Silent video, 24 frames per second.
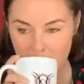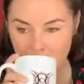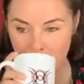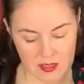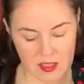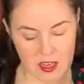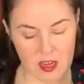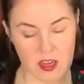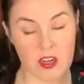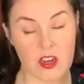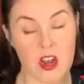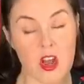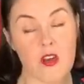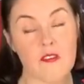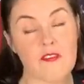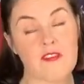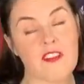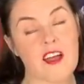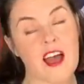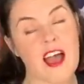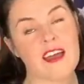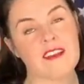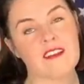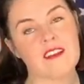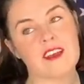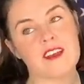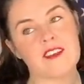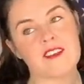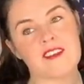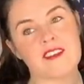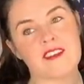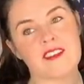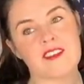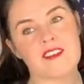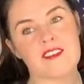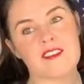There are no fly lists.
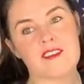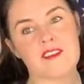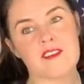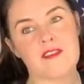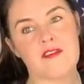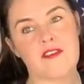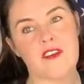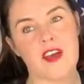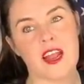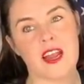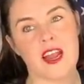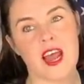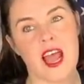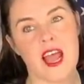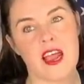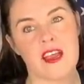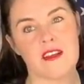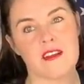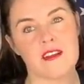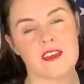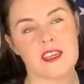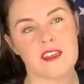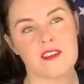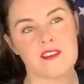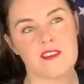This is a fun irony.